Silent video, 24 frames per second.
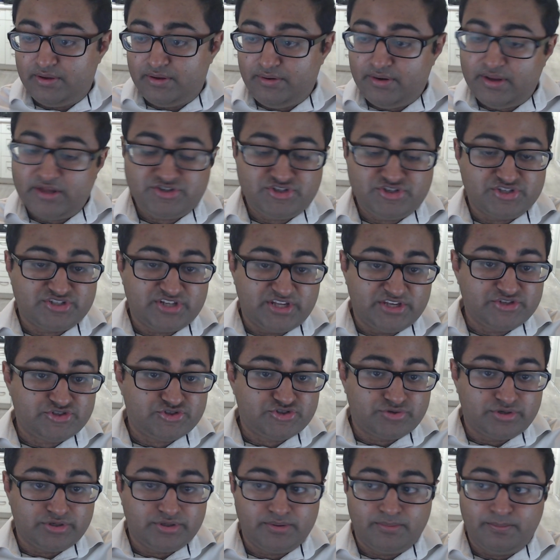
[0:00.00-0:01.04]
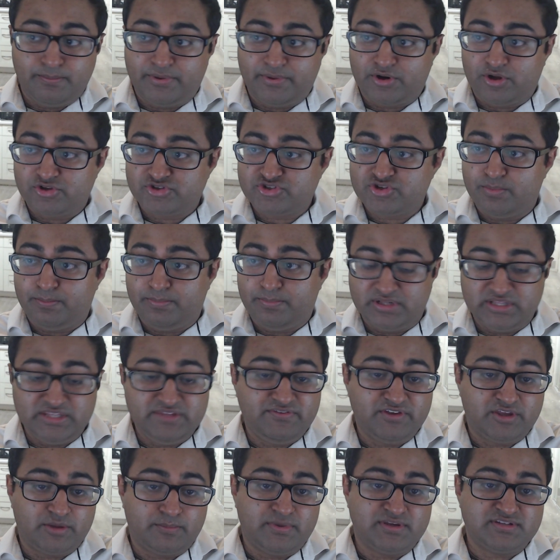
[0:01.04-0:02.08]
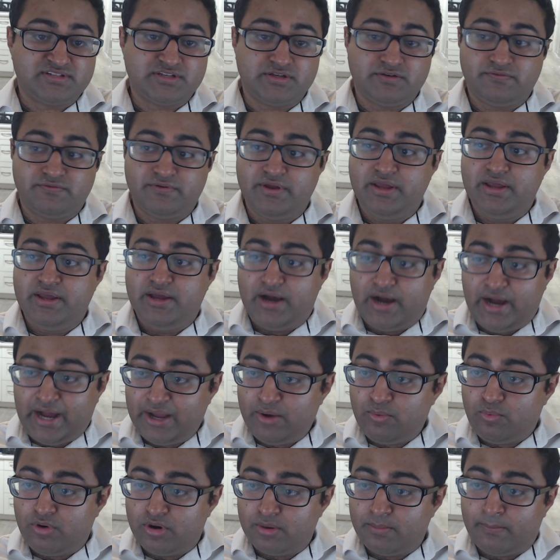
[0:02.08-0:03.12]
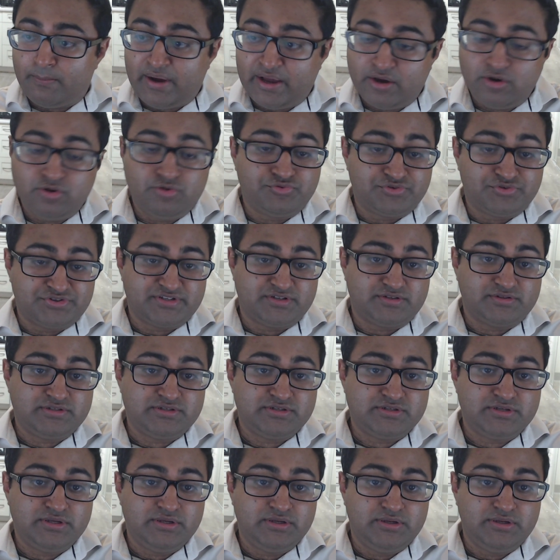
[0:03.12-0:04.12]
not just history, but also believing in myself. I want my own results.